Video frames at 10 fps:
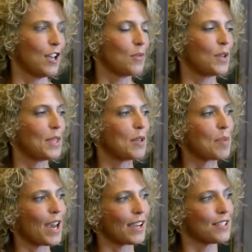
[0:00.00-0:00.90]
When we think
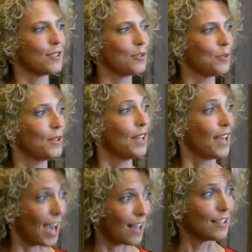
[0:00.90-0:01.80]
back to
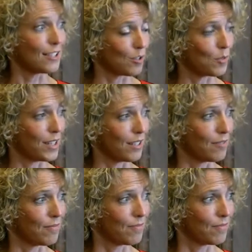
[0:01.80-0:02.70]
Allison Wynn,
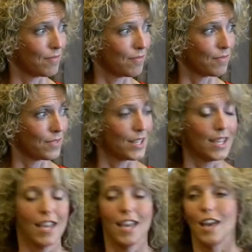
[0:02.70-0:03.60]

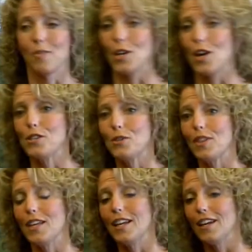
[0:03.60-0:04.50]
and we also
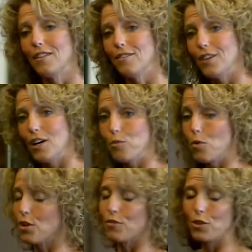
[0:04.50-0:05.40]
think of a
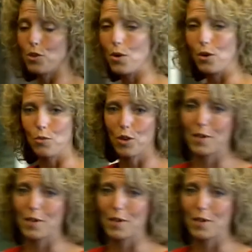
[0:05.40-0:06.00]
wonderful quote, one of